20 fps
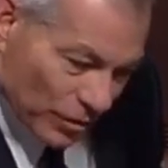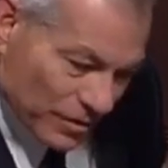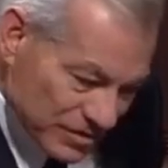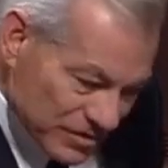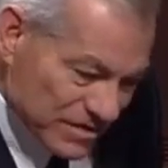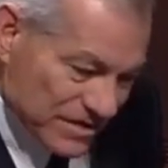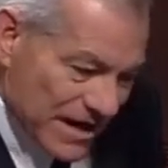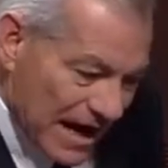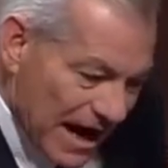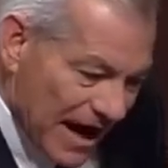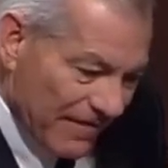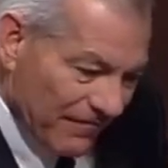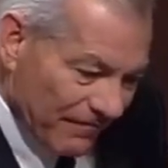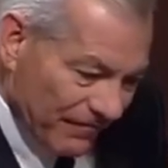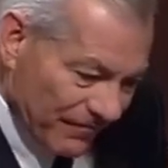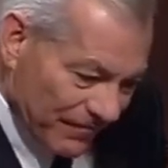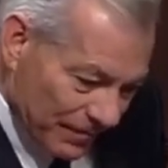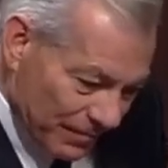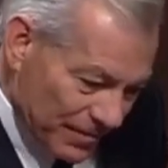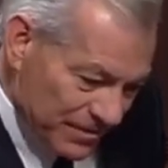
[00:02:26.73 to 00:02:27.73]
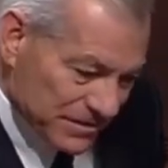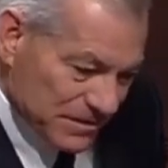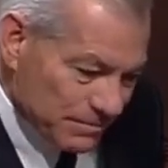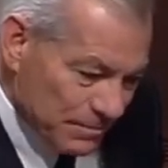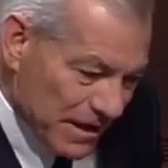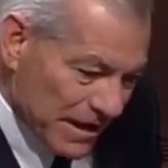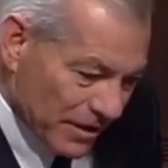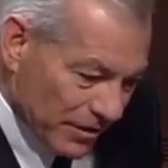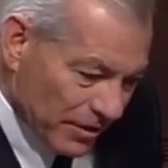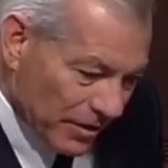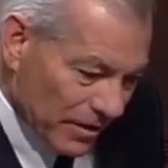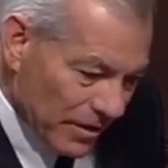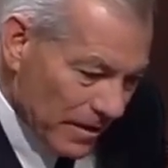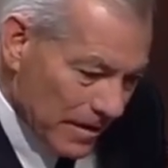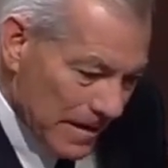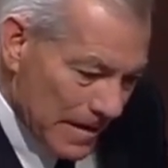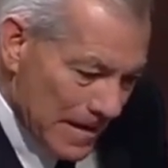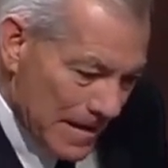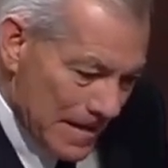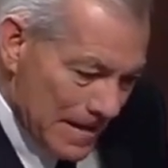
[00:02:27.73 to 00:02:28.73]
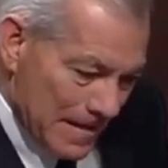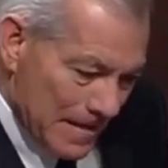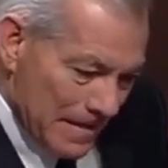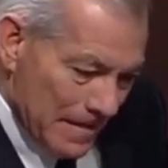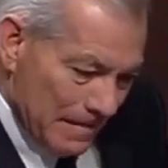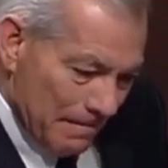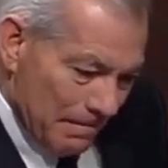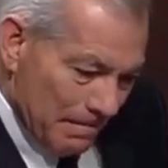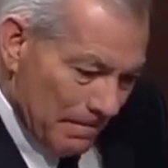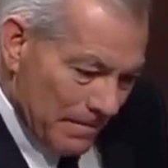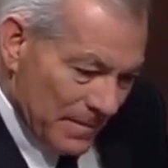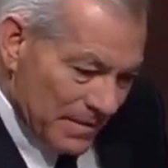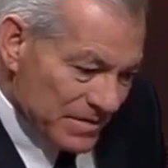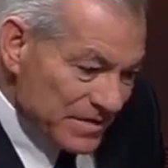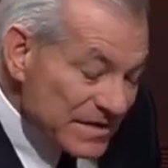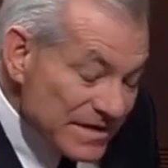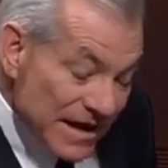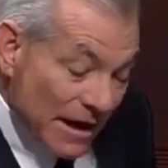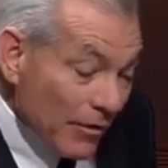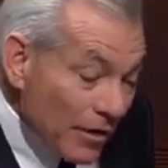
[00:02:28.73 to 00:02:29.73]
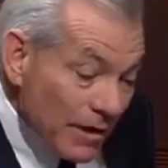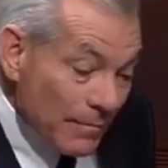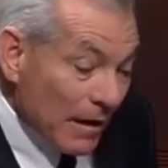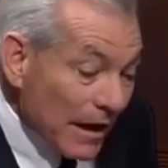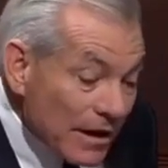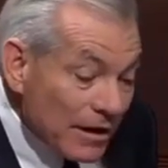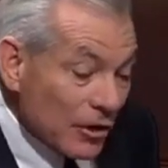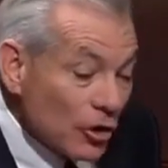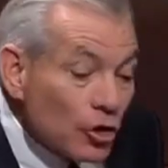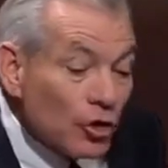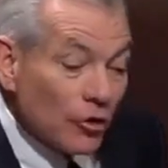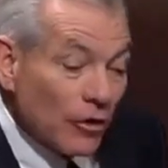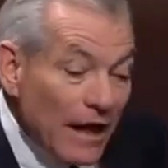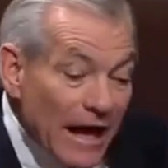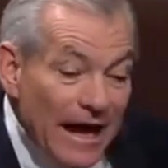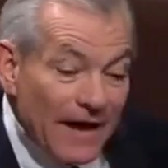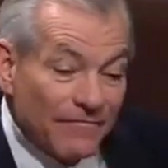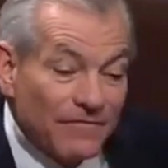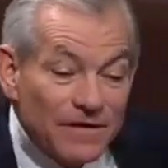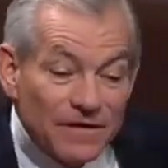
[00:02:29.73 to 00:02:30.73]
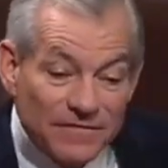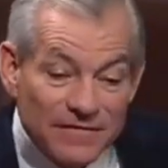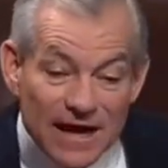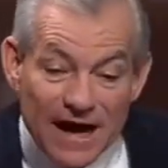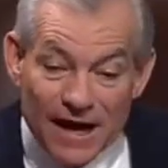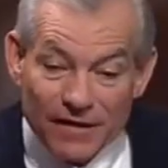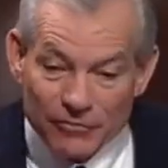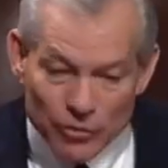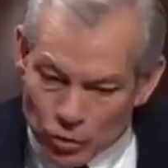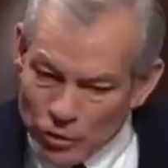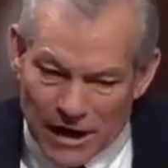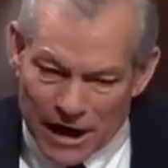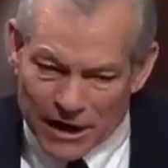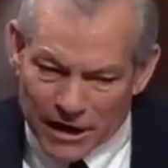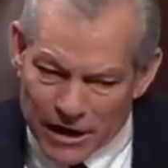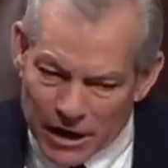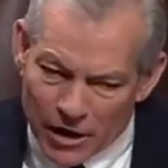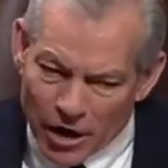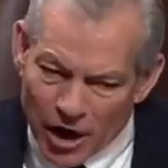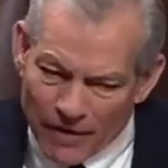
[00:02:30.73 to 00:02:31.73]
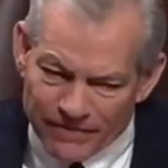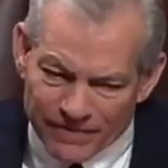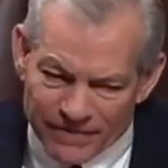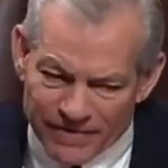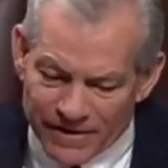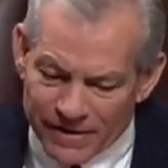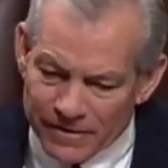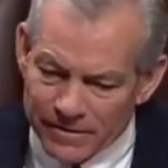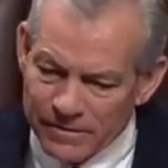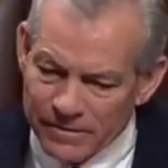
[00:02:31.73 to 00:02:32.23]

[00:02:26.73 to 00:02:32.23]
staff from the speaker, scaring my little girl half to death. You got to get off of here.